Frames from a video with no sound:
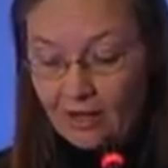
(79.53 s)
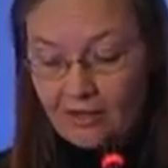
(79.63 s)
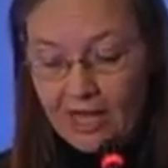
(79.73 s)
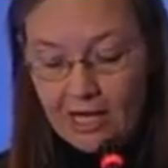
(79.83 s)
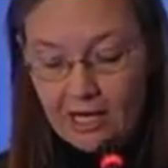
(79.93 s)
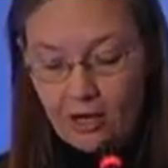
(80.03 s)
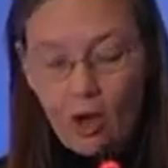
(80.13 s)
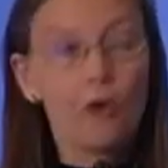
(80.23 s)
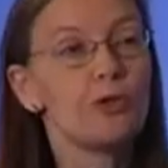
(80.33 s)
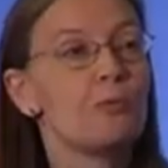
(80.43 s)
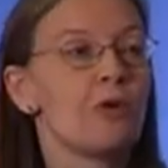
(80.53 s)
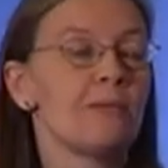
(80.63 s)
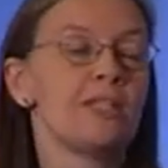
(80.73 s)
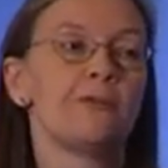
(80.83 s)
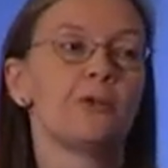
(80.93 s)
they hold the
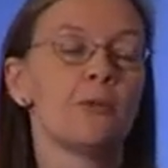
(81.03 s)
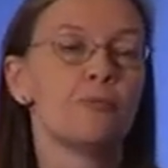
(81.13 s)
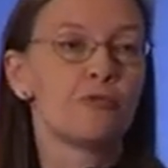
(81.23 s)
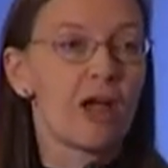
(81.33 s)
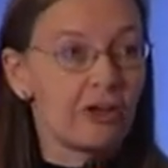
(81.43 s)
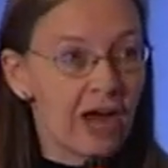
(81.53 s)
promise for a brighter